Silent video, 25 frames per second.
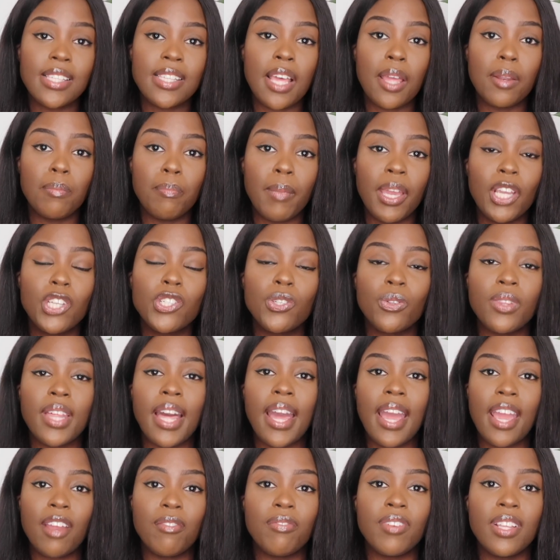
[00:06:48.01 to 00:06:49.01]
and make sure that
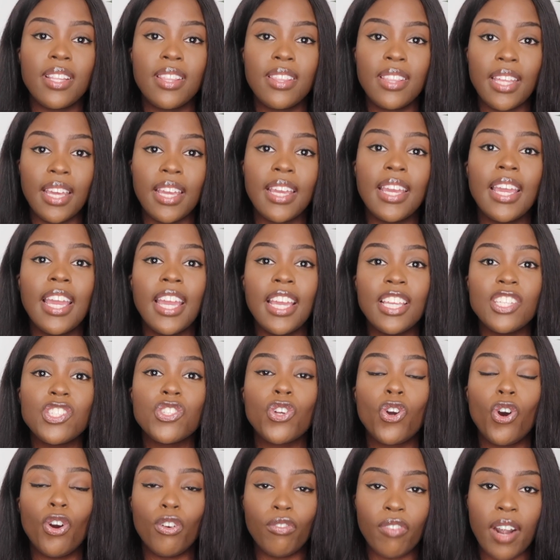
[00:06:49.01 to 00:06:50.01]
everything is
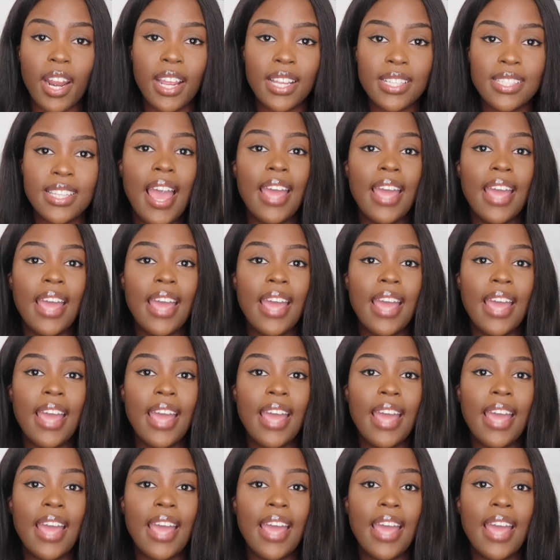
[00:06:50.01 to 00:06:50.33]
correct.